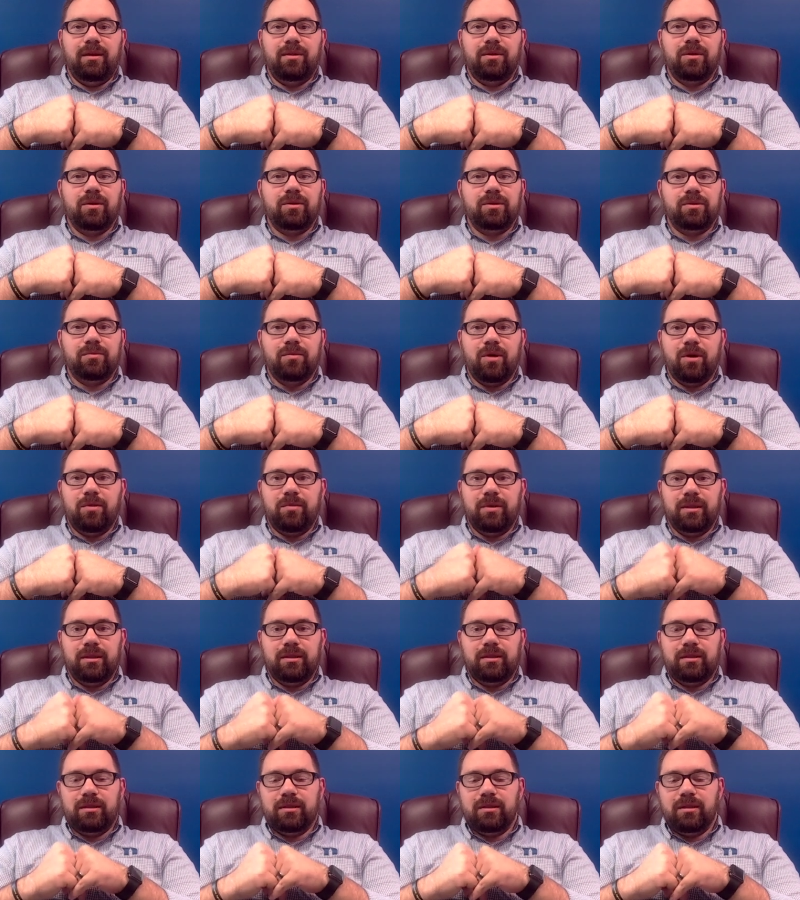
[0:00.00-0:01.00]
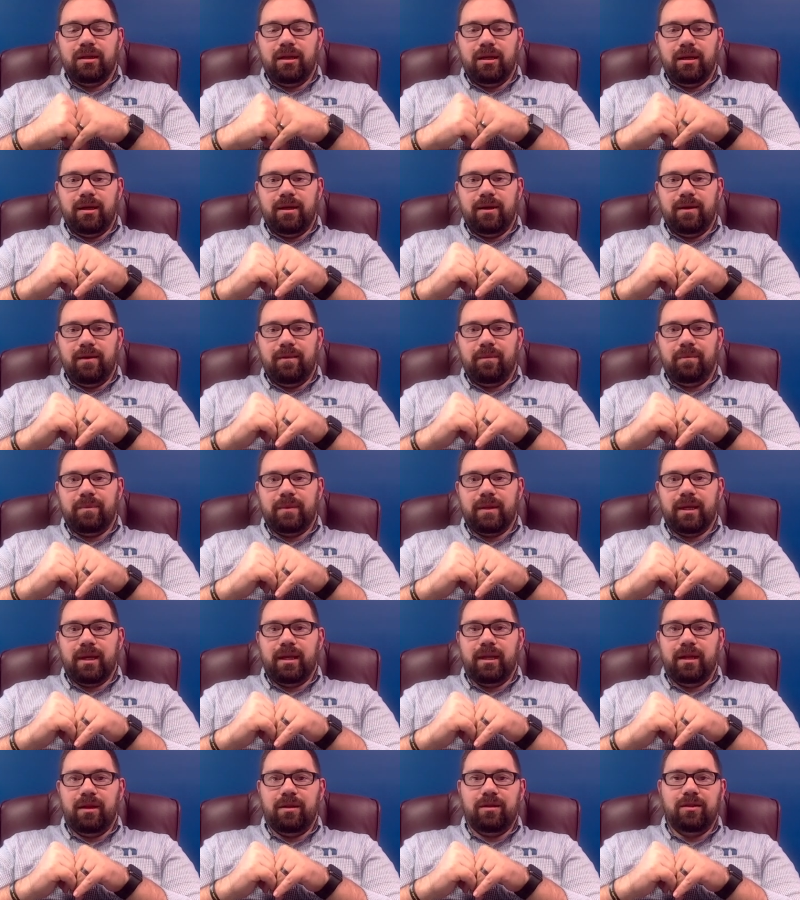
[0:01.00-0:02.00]
those moments and
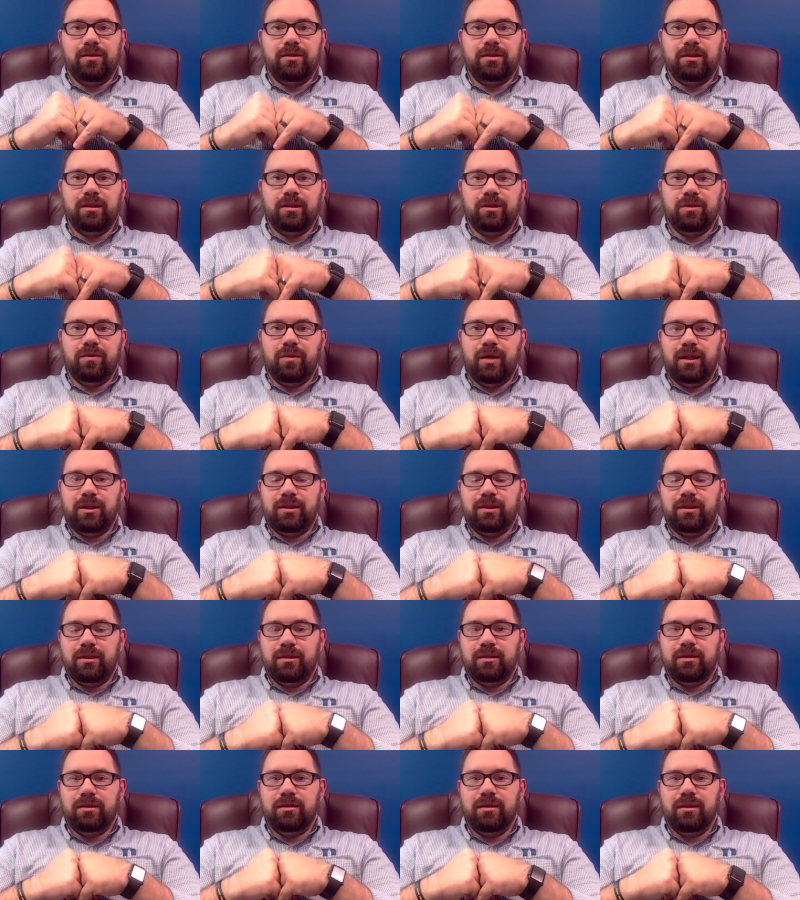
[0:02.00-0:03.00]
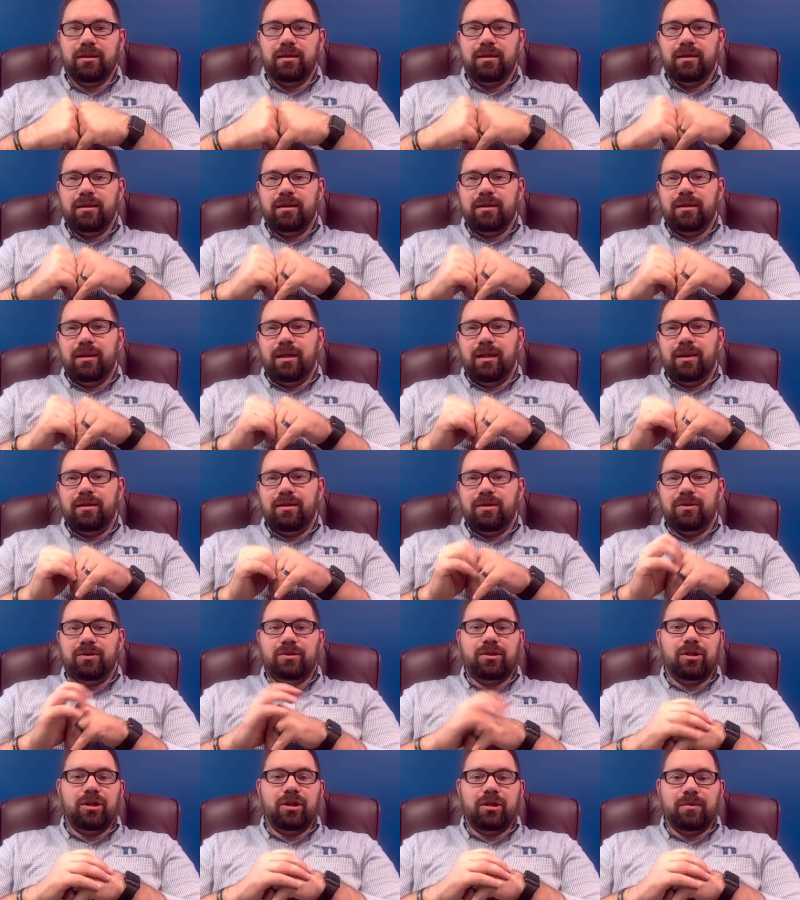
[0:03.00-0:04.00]
in those situations and those
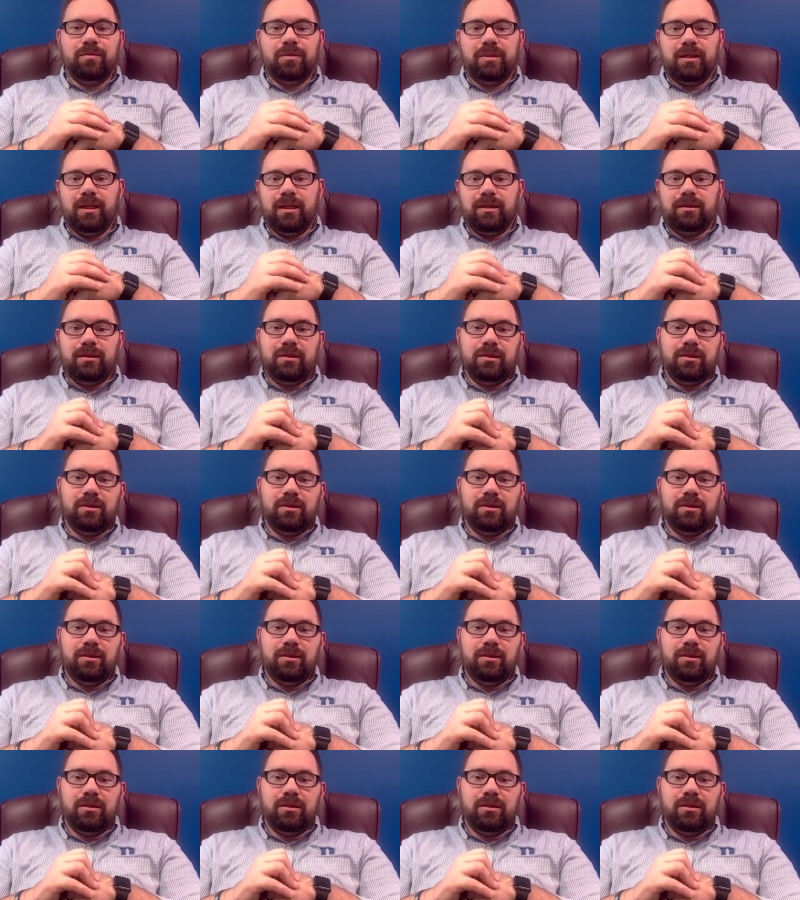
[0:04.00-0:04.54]
circumstances.